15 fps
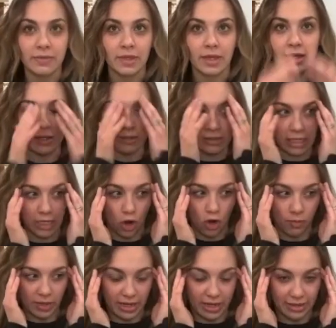And I was like, oh
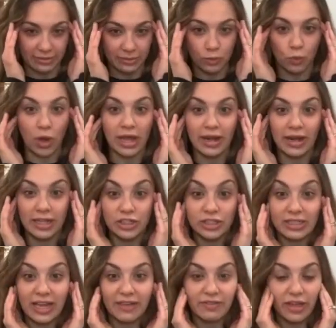my God, why did I
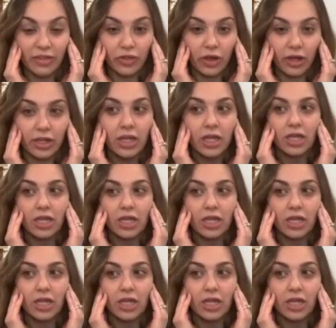just have that thought?